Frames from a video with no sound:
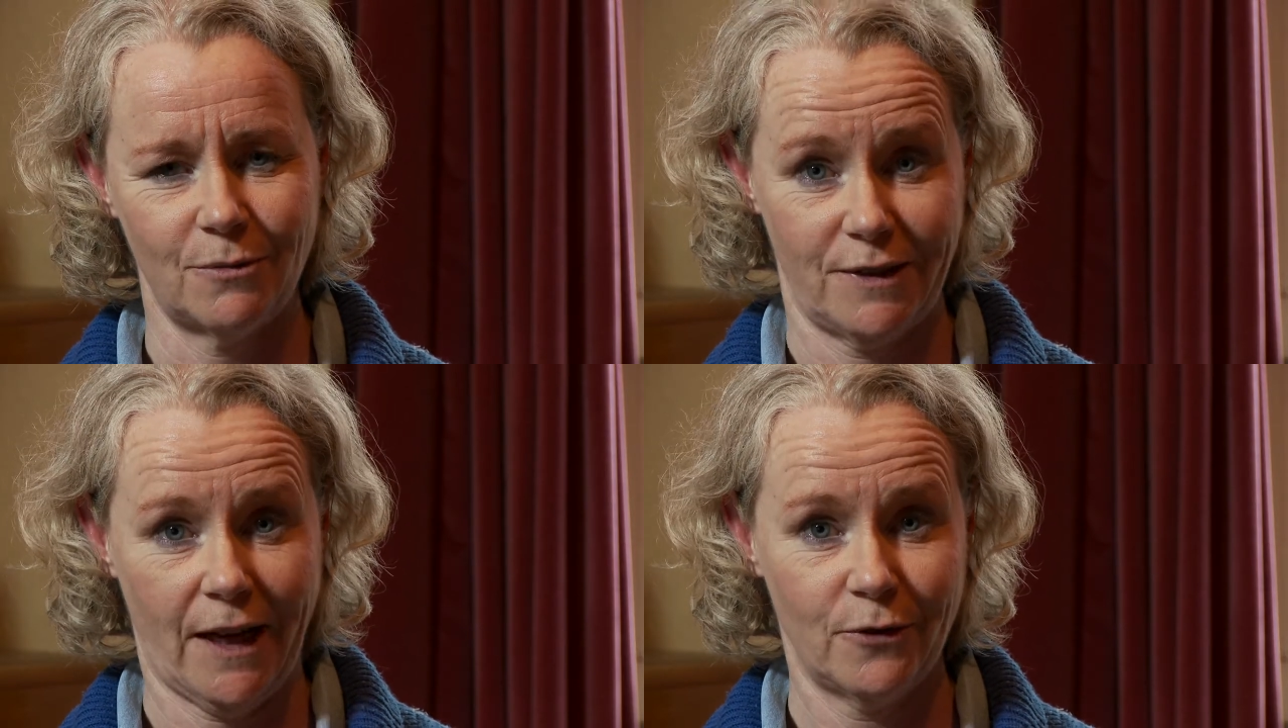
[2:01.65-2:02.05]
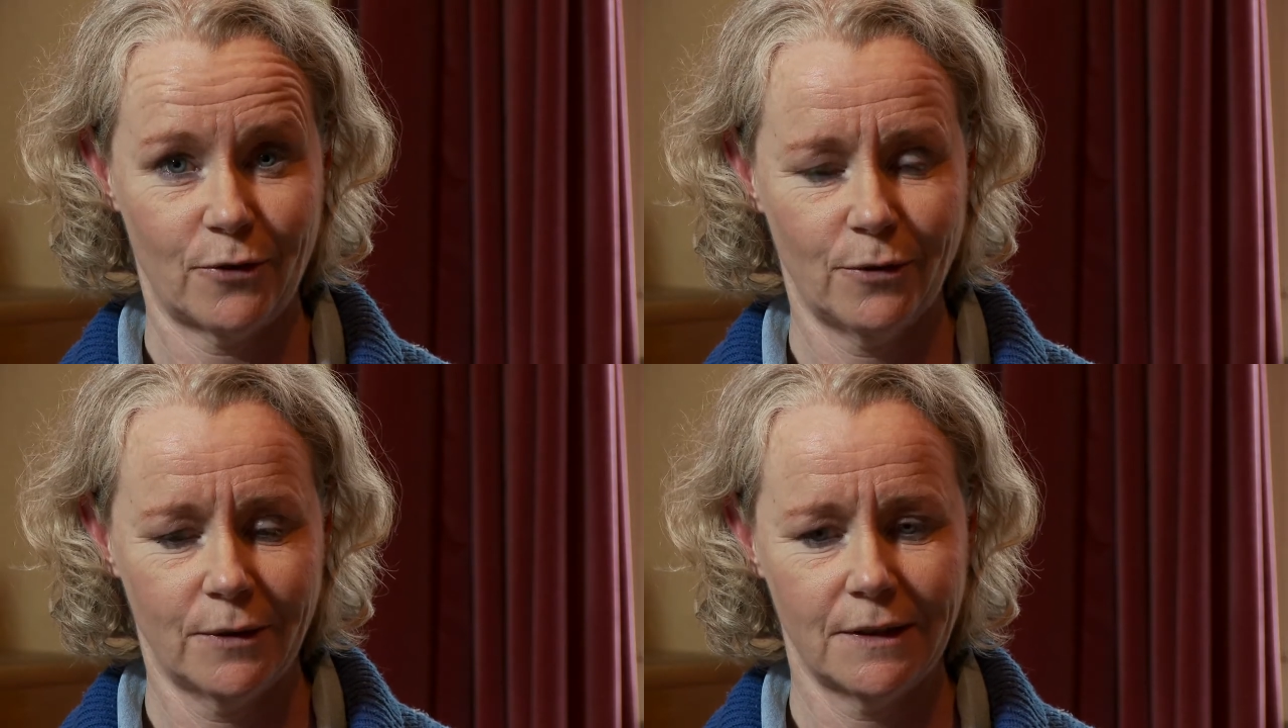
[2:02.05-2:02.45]
it was
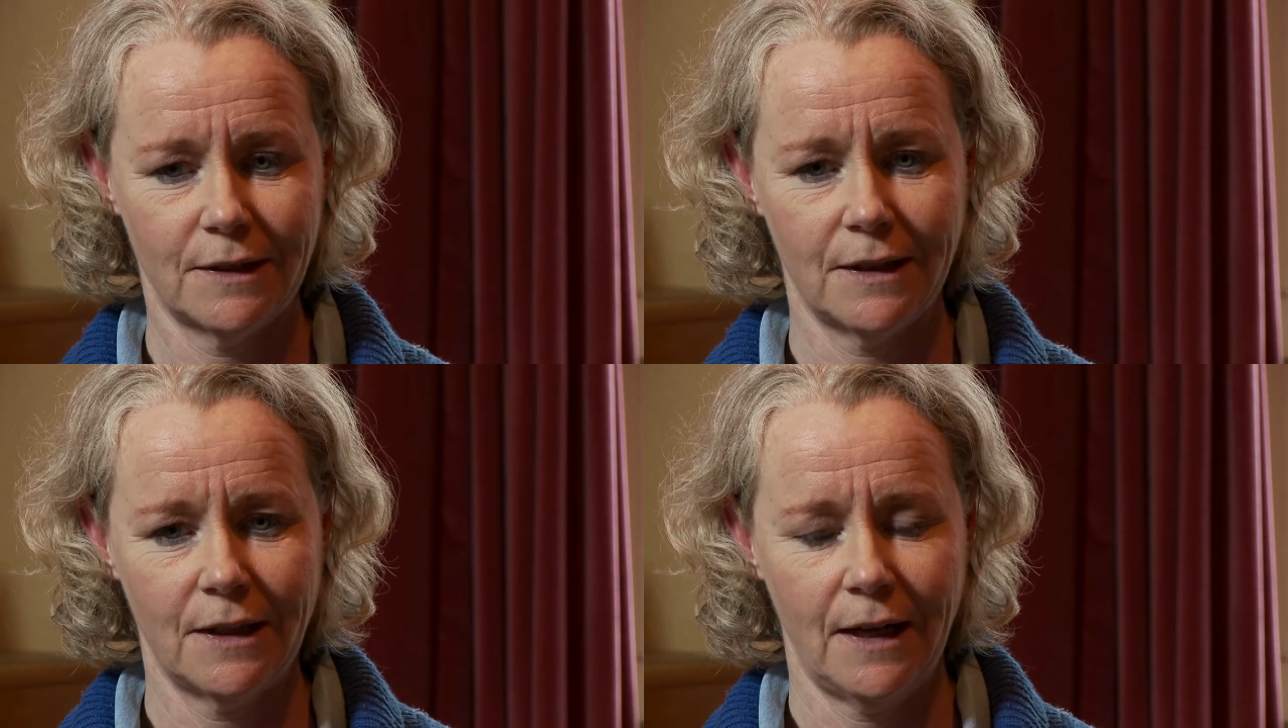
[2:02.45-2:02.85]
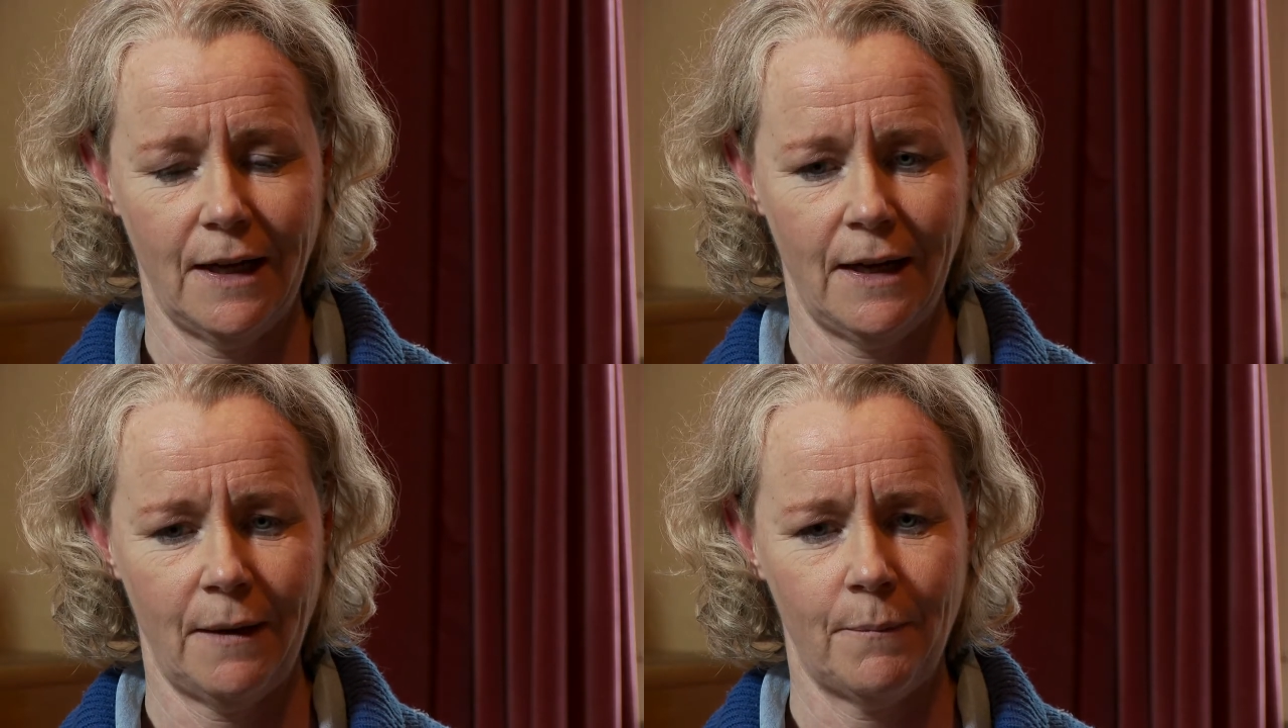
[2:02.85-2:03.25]
Andrew.
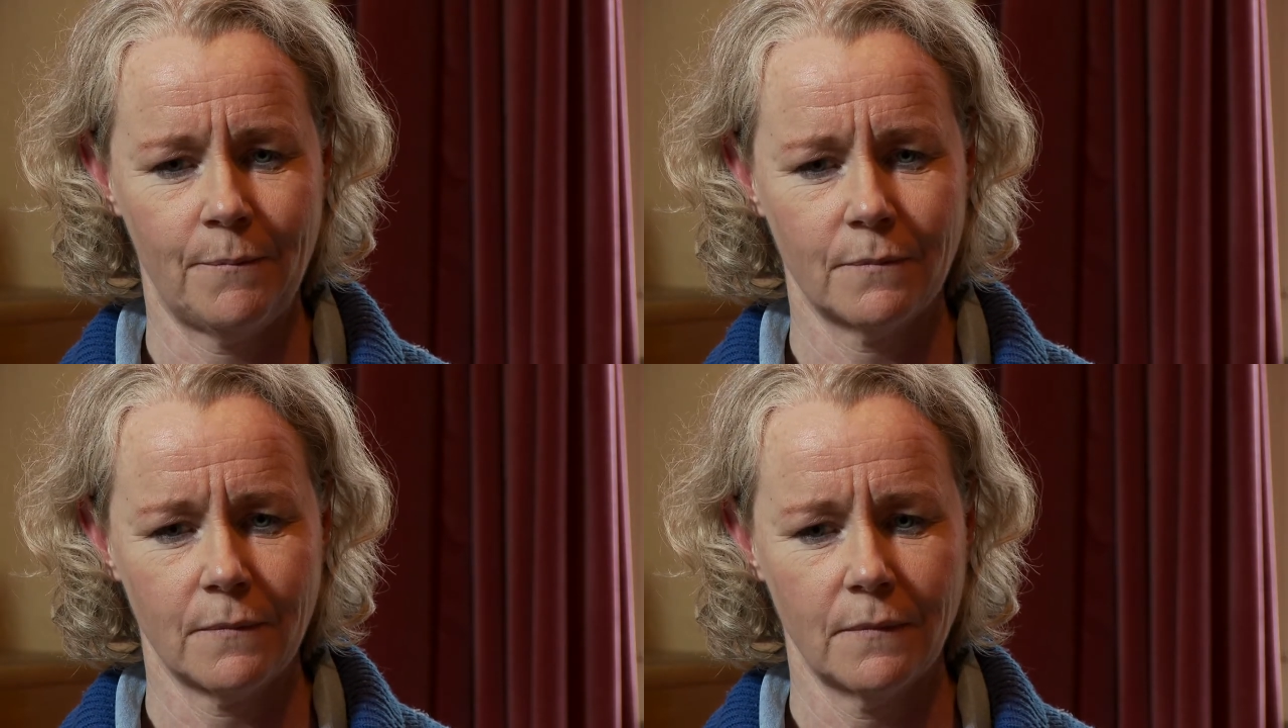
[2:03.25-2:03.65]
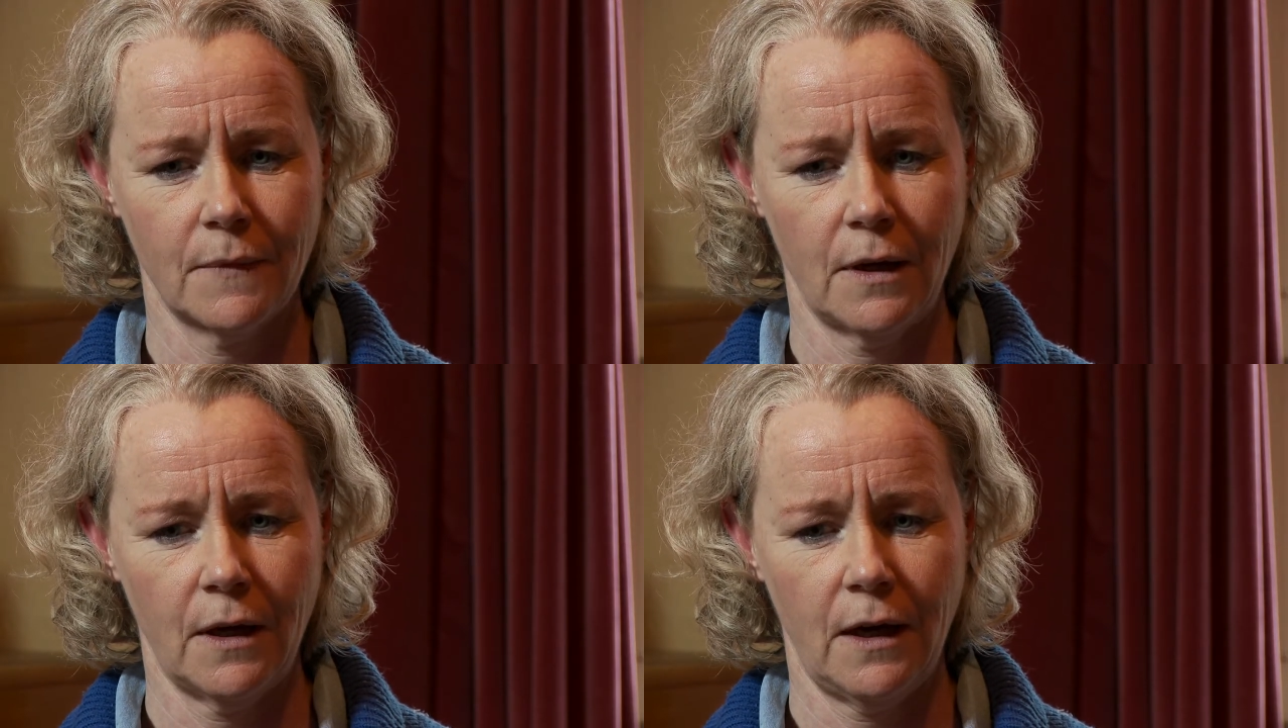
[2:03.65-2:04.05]

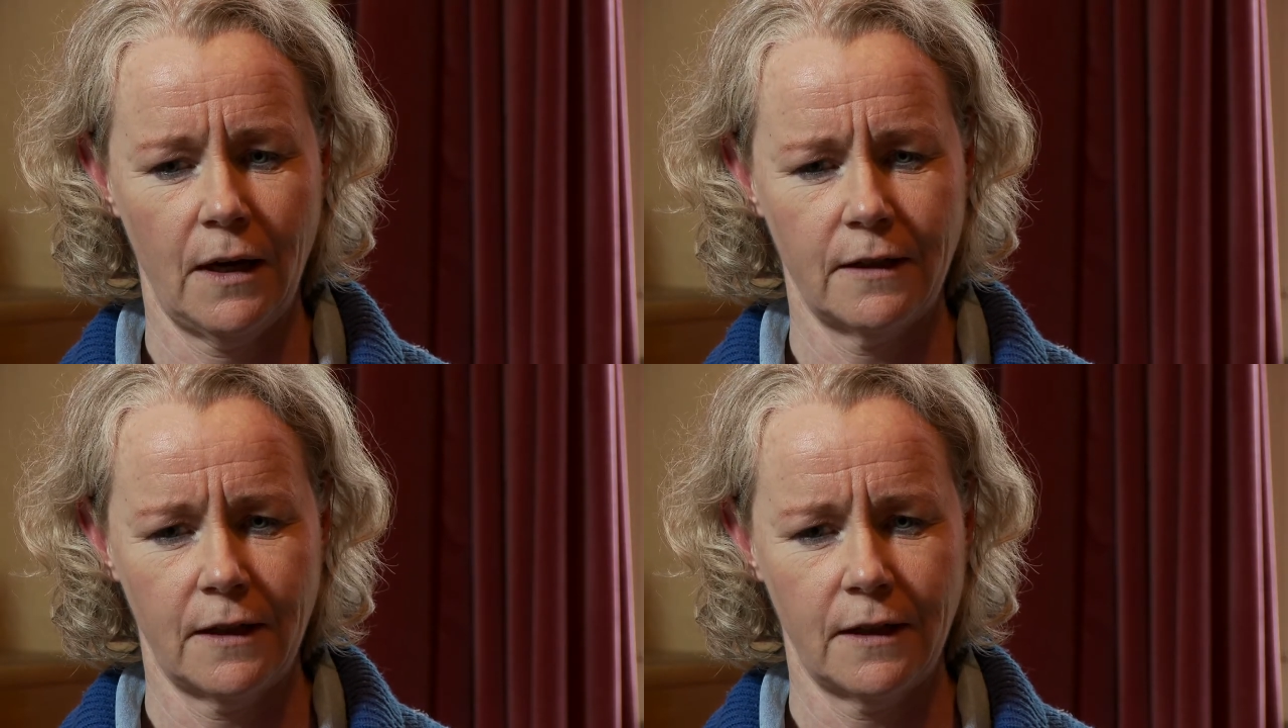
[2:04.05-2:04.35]
I